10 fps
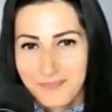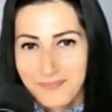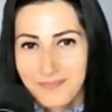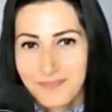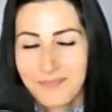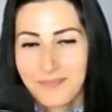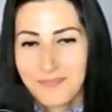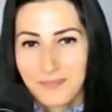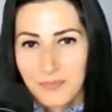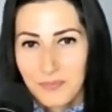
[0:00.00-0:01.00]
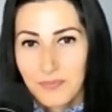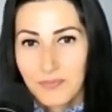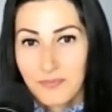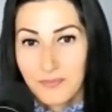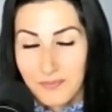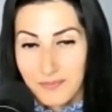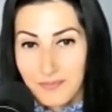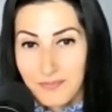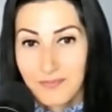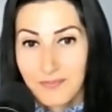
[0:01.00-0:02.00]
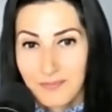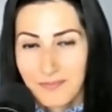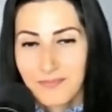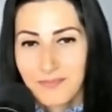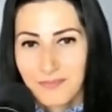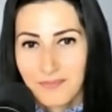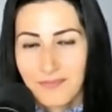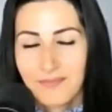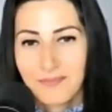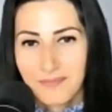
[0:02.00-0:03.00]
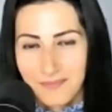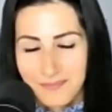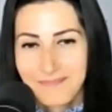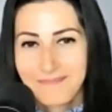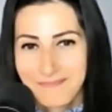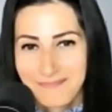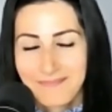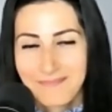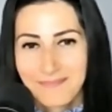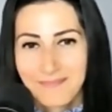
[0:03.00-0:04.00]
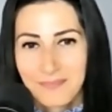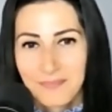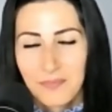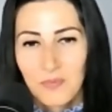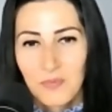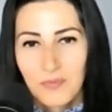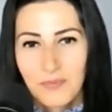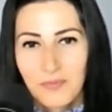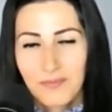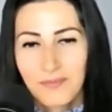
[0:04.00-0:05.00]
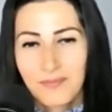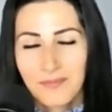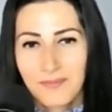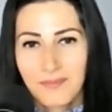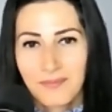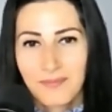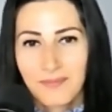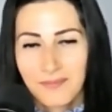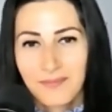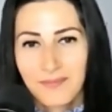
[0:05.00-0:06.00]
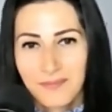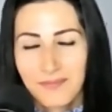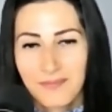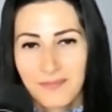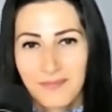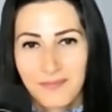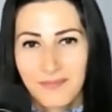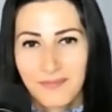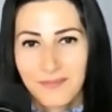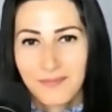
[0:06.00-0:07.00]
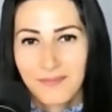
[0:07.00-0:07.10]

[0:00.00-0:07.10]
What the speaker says: This person isn't speaking.